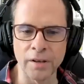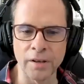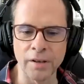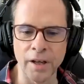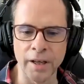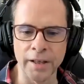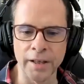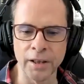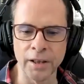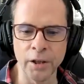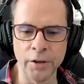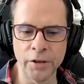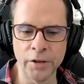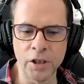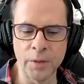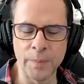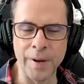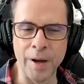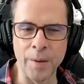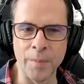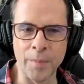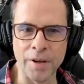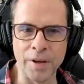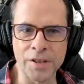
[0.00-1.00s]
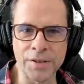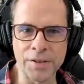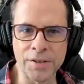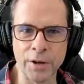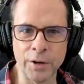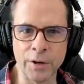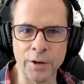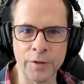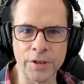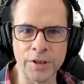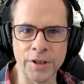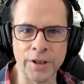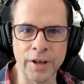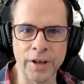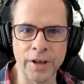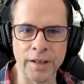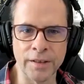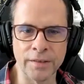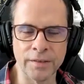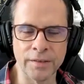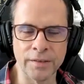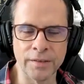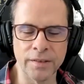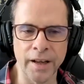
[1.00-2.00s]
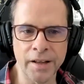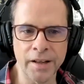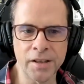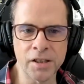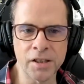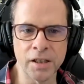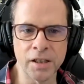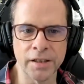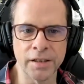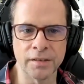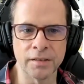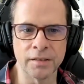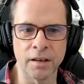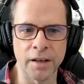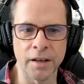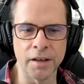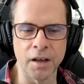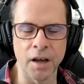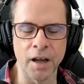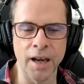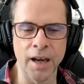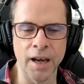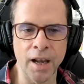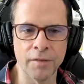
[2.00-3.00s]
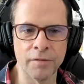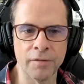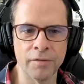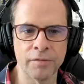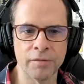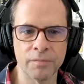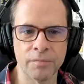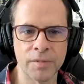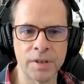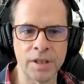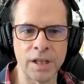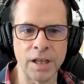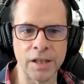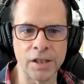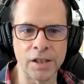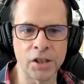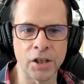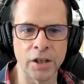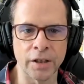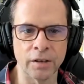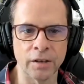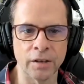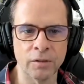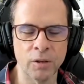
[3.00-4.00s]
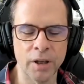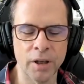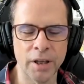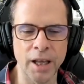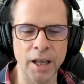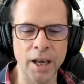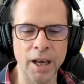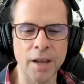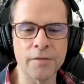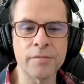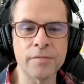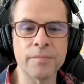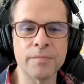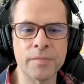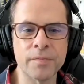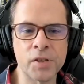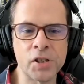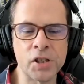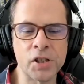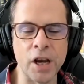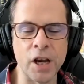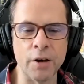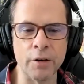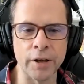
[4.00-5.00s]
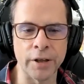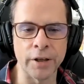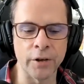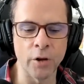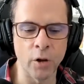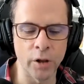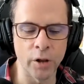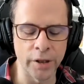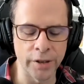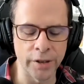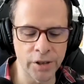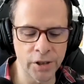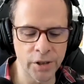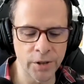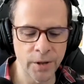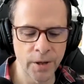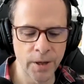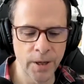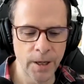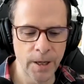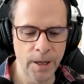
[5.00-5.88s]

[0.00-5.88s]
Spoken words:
I'd learned about myself is that I love teaching. Well, I love sharing knowledge.